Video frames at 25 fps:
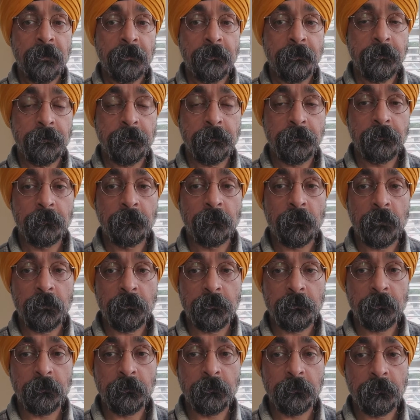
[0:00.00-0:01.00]
you do
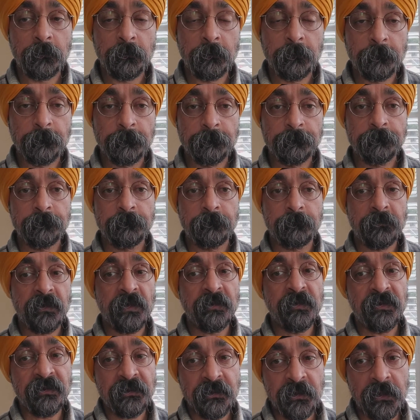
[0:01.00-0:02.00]
want to
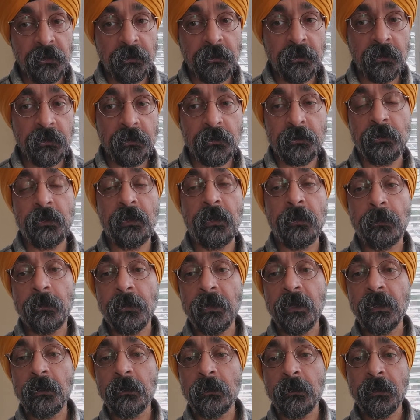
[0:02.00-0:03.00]
maybe take it and
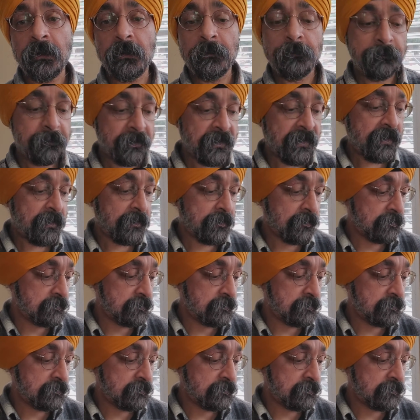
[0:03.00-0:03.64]
then come back